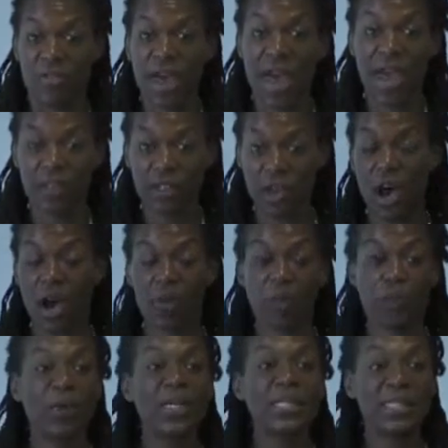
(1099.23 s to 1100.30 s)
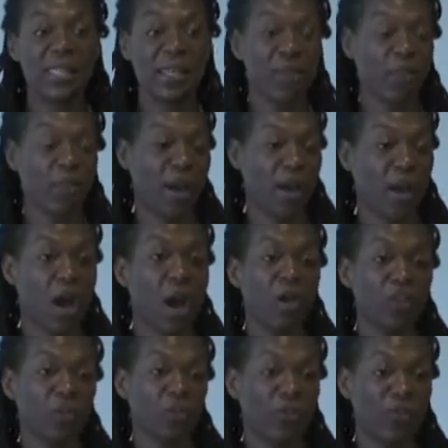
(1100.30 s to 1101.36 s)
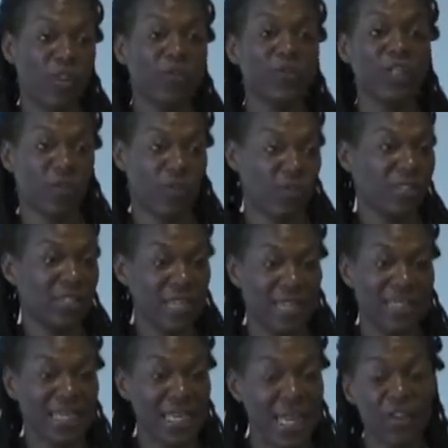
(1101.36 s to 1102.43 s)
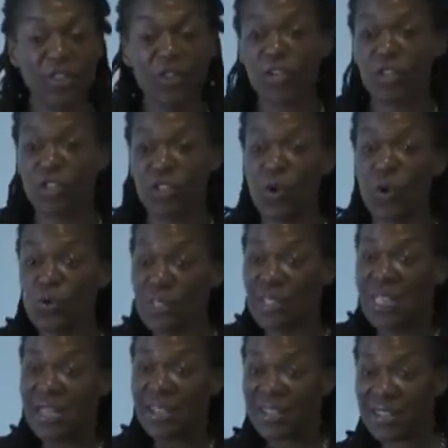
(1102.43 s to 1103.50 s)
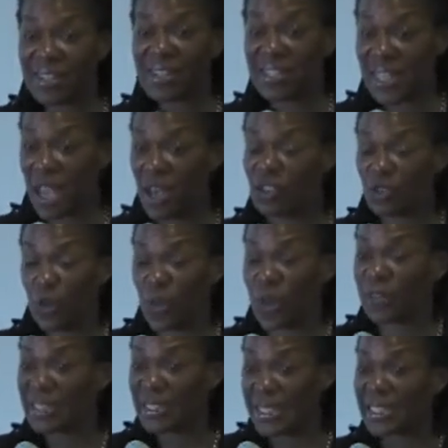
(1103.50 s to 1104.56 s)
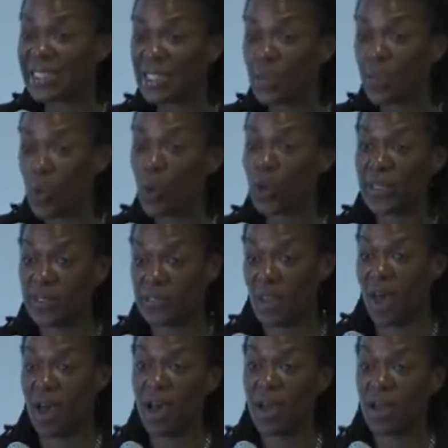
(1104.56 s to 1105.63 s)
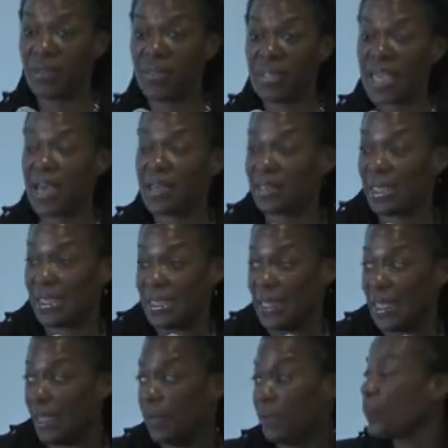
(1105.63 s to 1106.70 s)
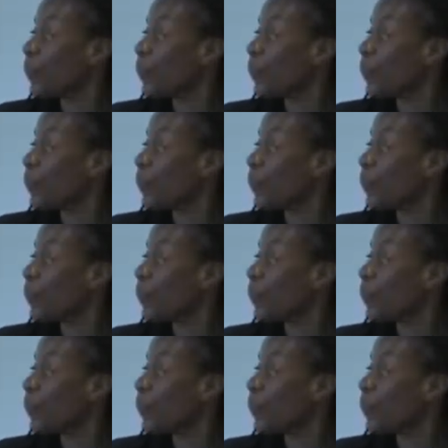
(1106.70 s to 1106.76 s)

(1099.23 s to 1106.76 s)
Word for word: that uh, bring together about 150 different studies together and shows that this counts for about 60 points on the SAT.